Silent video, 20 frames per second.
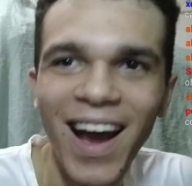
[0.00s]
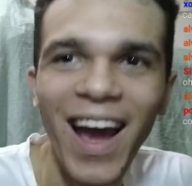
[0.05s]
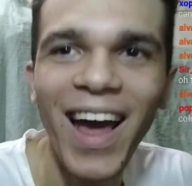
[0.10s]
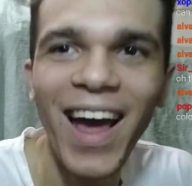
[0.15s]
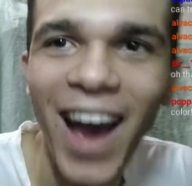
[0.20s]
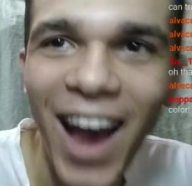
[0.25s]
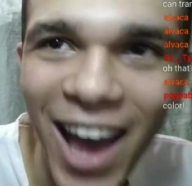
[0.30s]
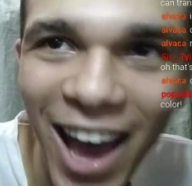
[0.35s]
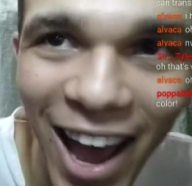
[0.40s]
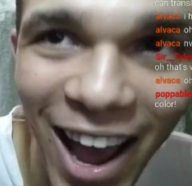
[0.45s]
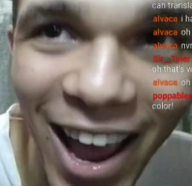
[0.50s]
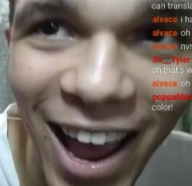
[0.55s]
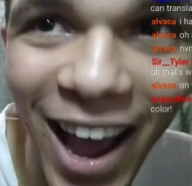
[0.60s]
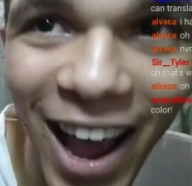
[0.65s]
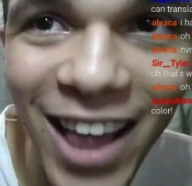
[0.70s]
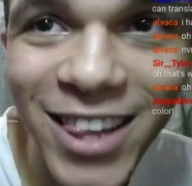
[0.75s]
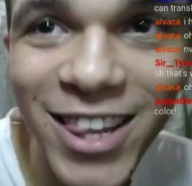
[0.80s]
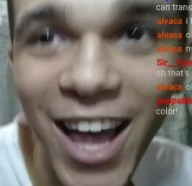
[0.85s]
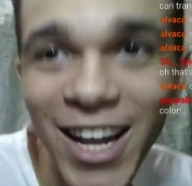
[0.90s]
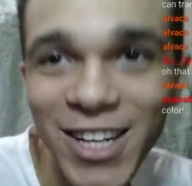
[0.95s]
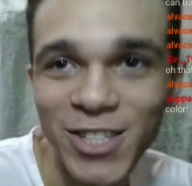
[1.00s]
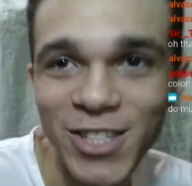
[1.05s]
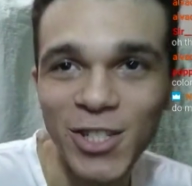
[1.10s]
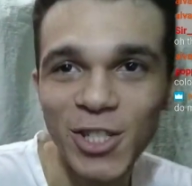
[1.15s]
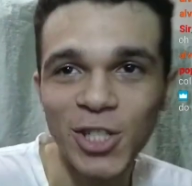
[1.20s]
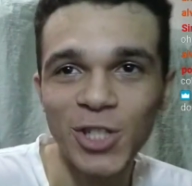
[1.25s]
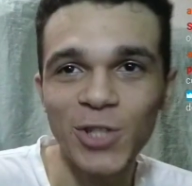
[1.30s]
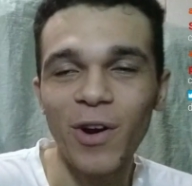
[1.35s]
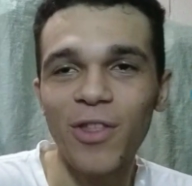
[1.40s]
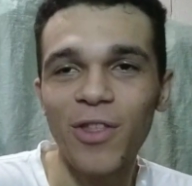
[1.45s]
I, I, I like to
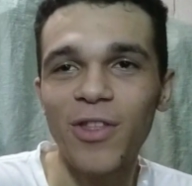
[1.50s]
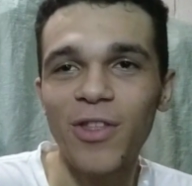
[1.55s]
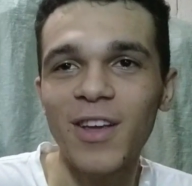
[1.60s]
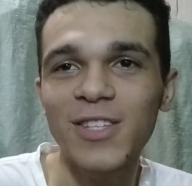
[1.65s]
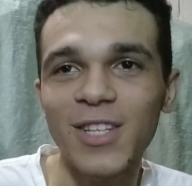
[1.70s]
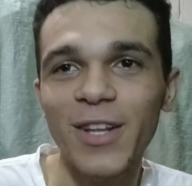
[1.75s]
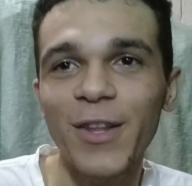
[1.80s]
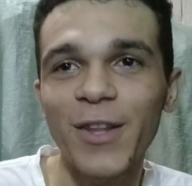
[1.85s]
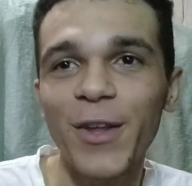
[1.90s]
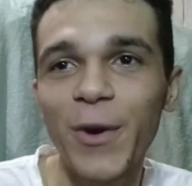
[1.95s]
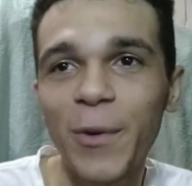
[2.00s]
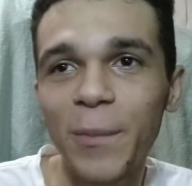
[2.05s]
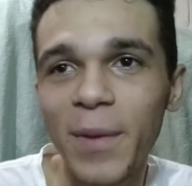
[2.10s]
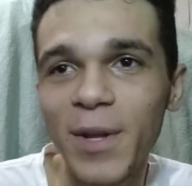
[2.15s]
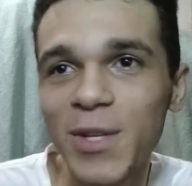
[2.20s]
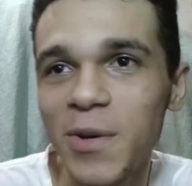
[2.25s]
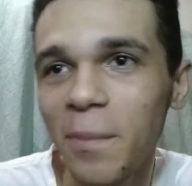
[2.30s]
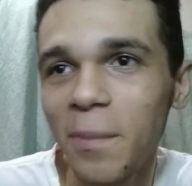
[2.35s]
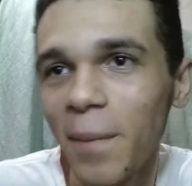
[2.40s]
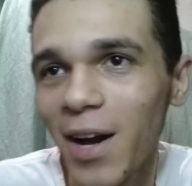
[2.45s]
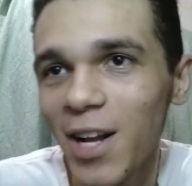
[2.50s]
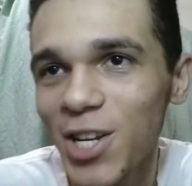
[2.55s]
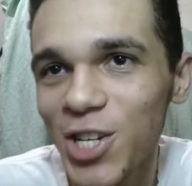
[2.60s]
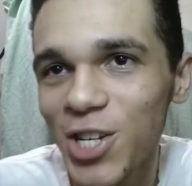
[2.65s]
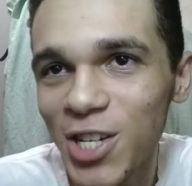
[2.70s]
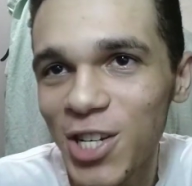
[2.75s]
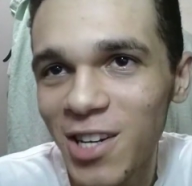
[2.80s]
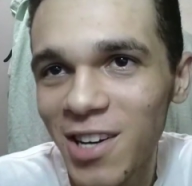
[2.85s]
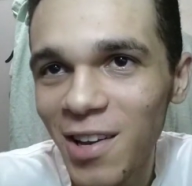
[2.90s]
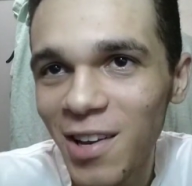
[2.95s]
destroy things a little bit too
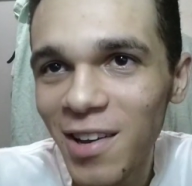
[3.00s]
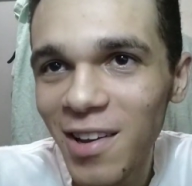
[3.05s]
much.